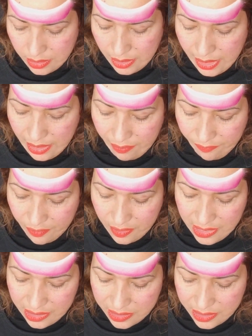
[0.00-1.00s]
And for
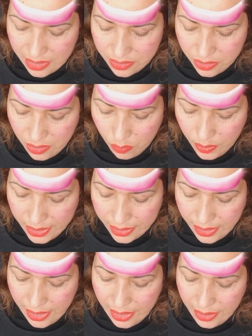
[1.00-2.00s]
this stencil
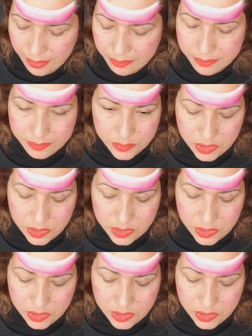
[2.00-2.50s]
work, I'm